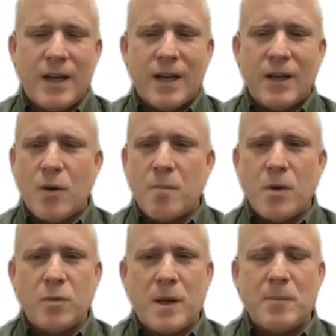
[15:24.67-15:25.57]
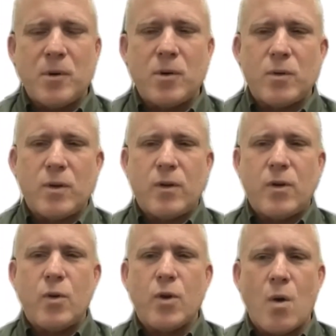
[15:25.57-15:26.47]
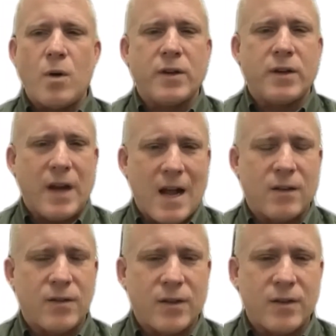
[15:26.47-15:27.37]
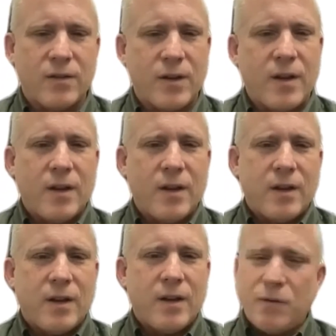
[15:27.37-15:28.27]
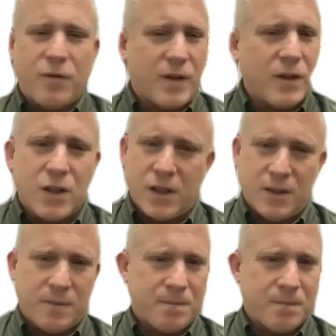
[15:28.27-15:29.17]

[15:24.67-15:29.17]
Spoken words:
You know, most people who go into dialysis, they don't feel good.